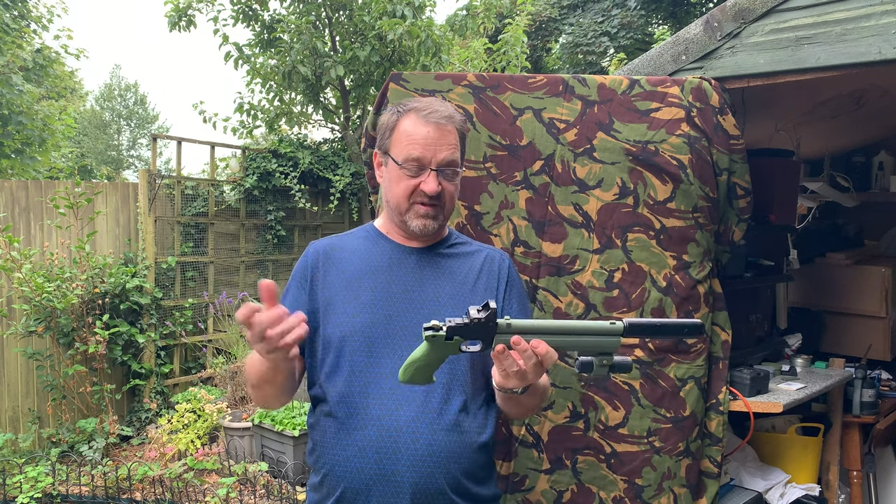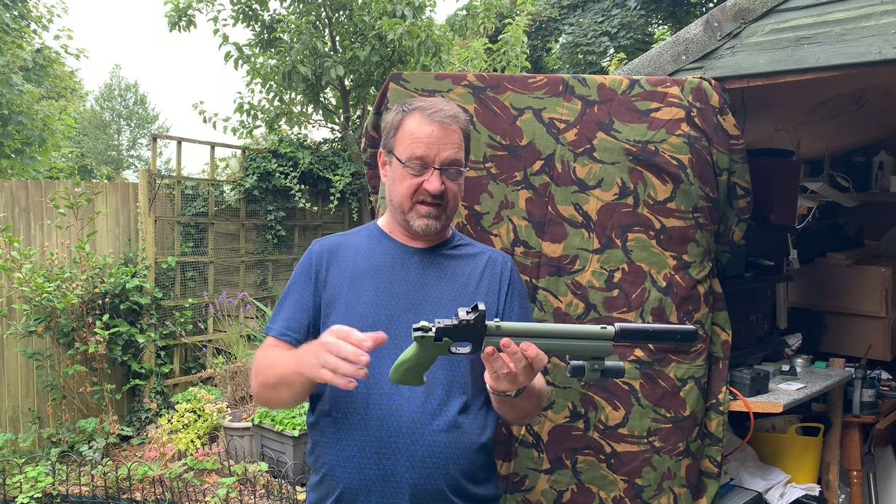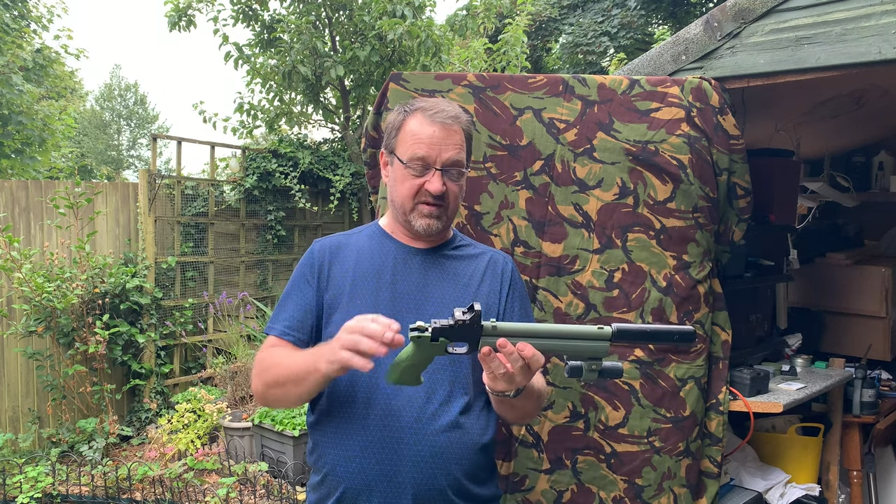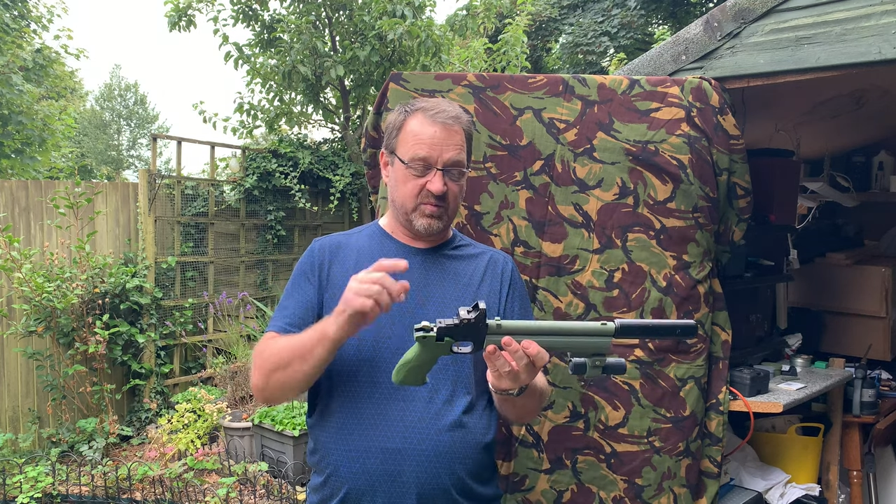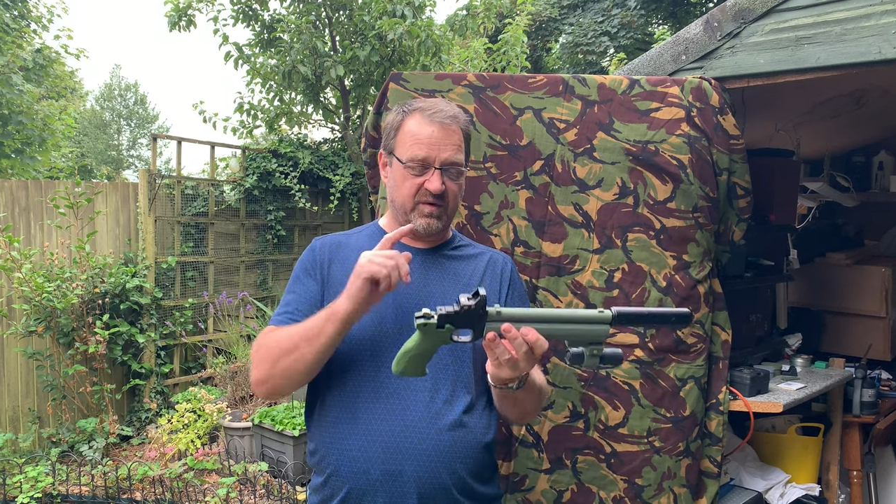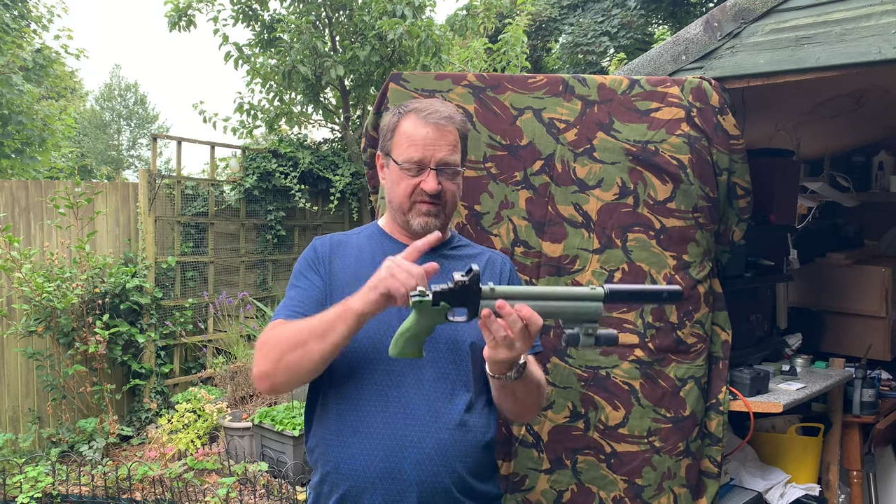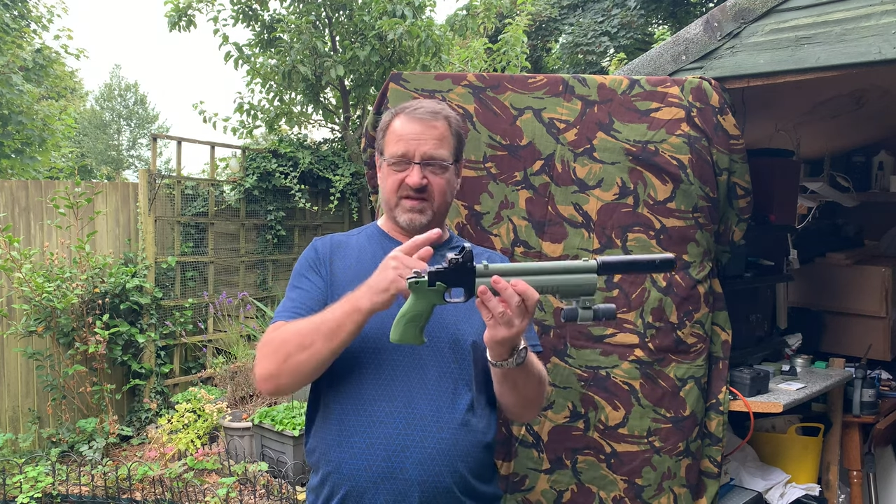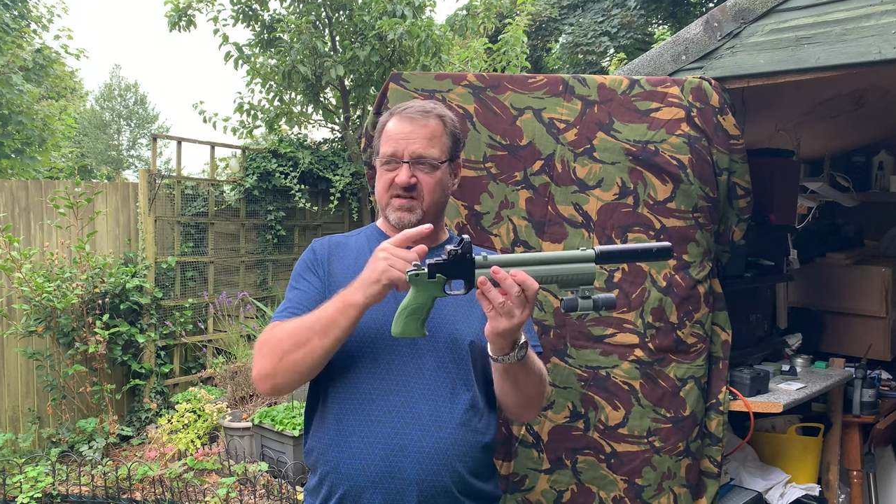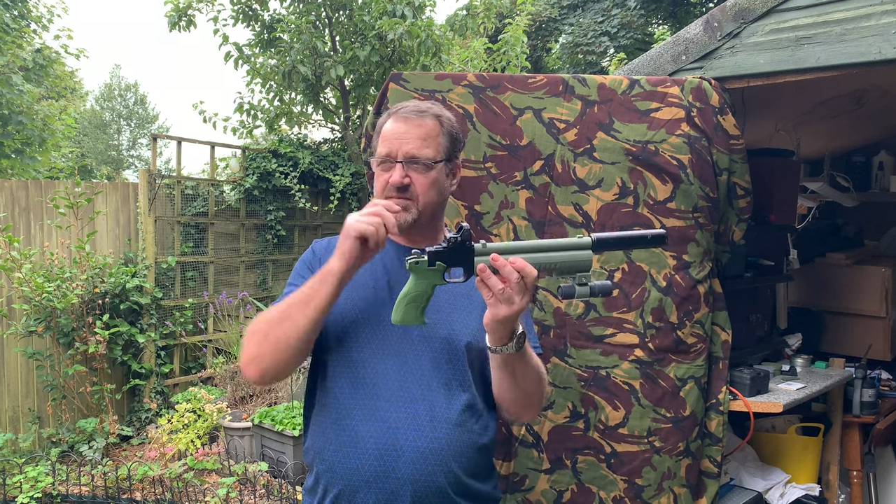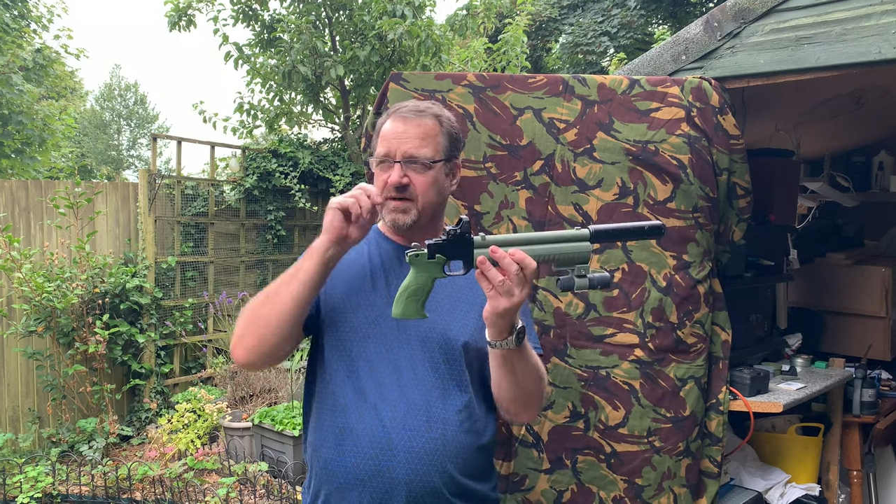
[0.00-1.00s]
you know, with
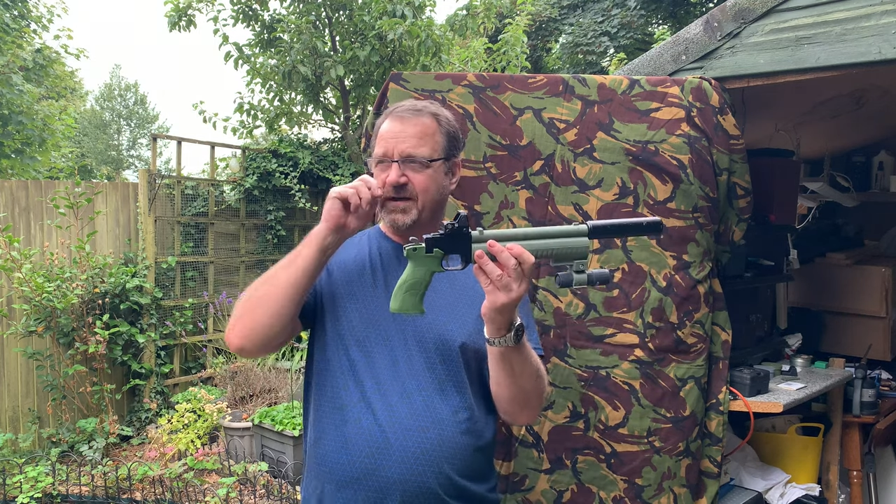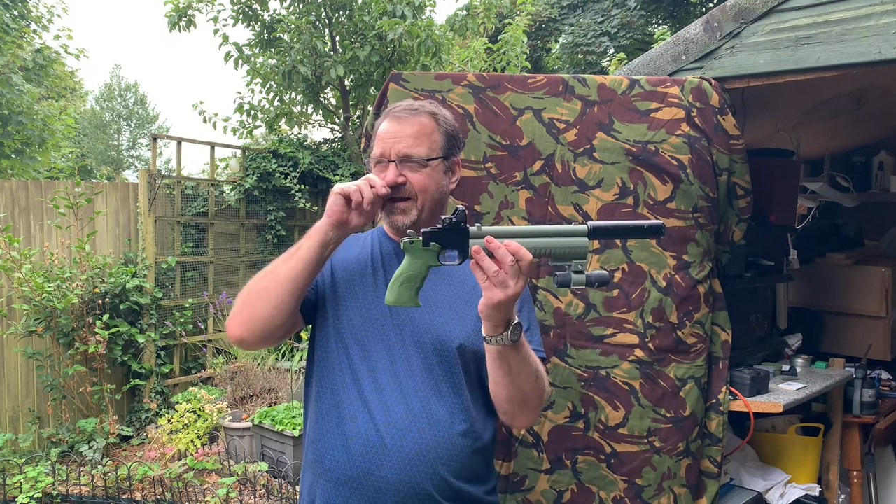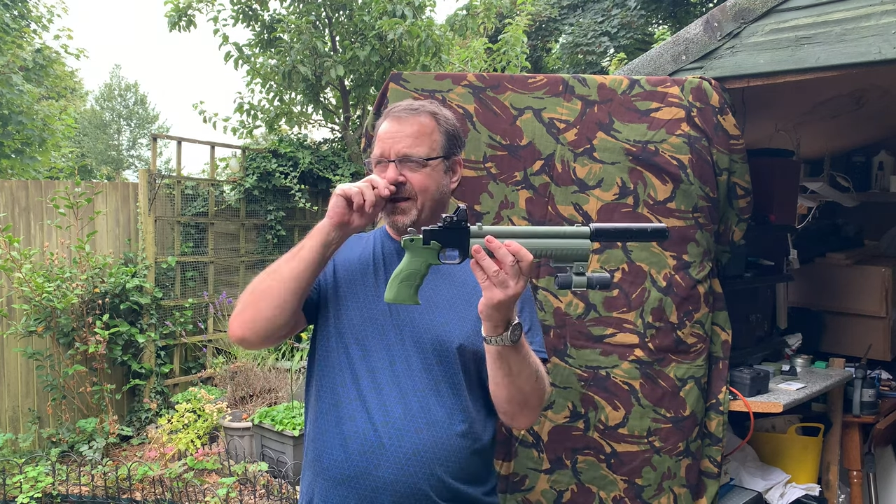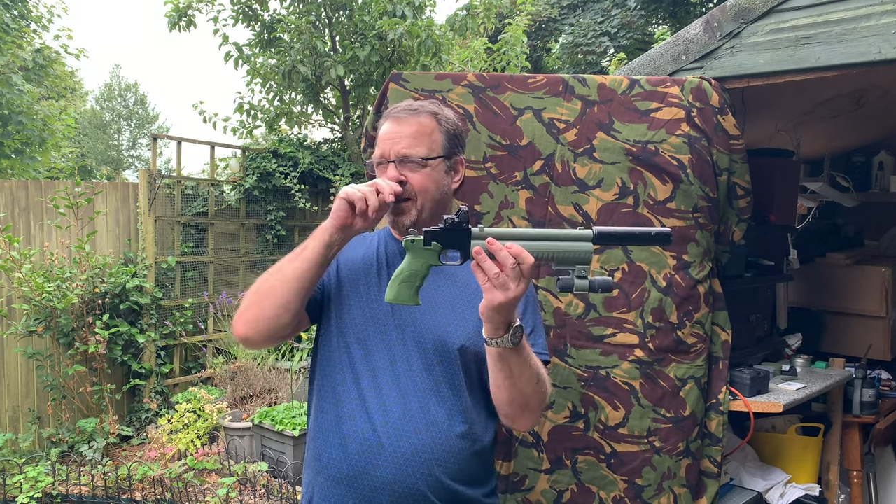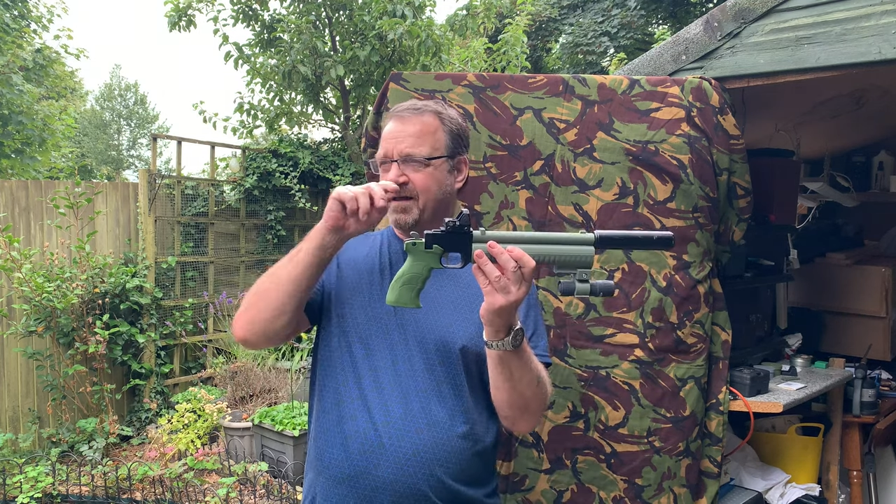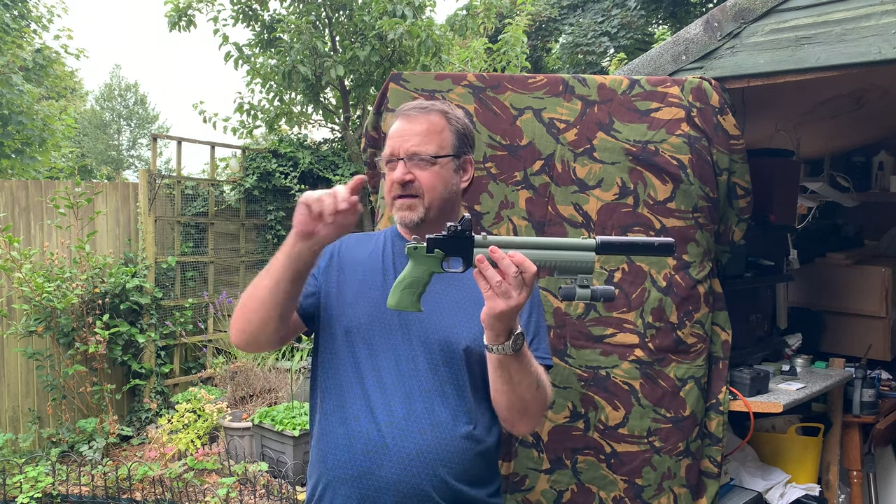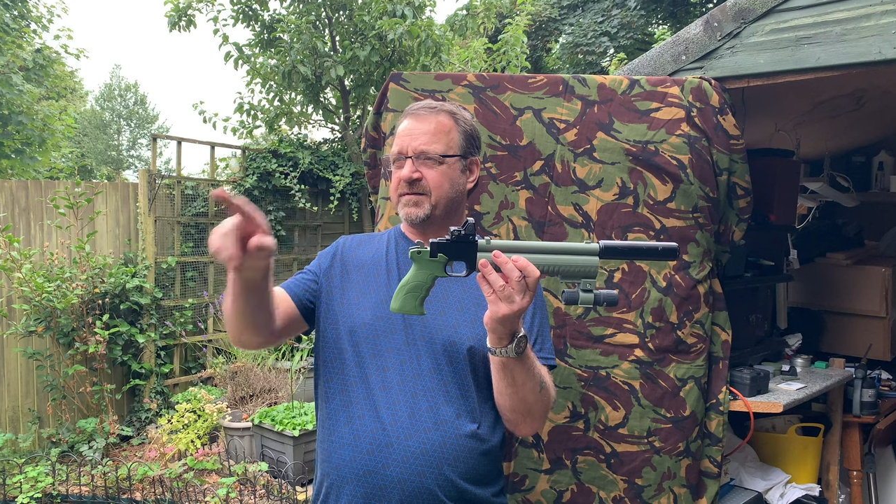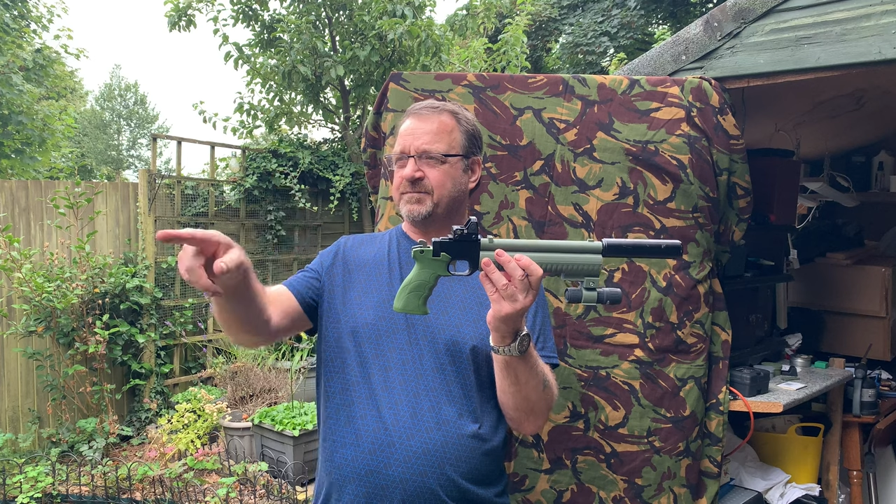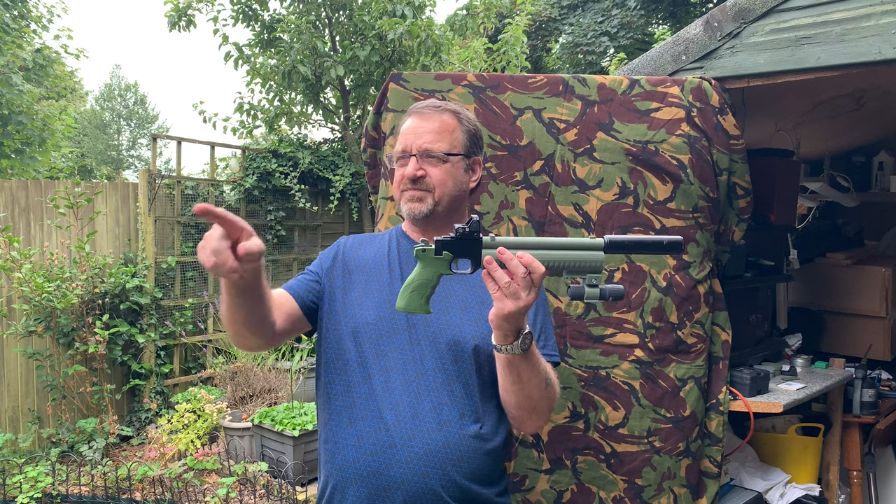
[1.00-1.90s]
this, I've been hitting the,